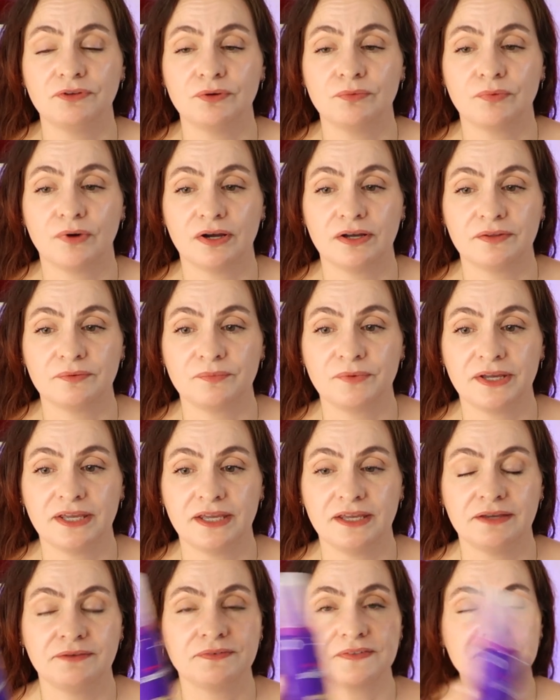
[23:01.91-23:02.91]
you want
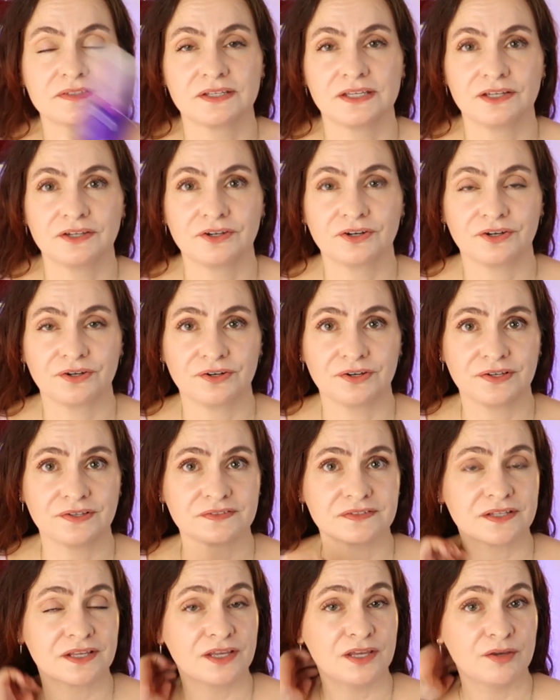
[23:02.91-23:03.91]
waves and
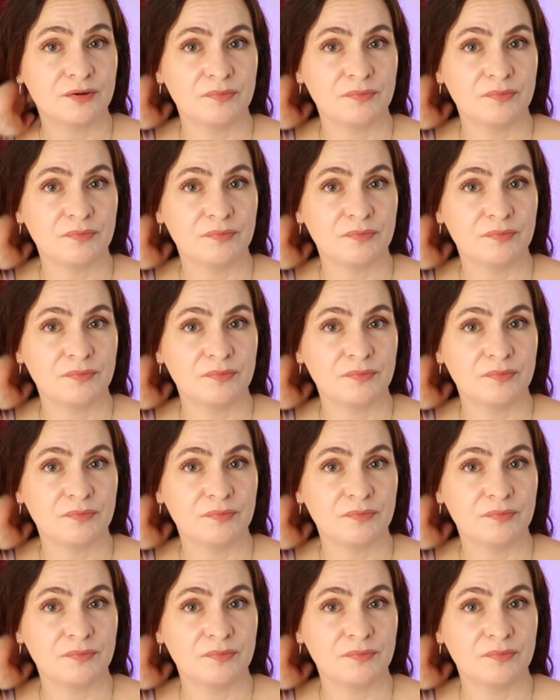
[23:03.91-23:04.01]
curls,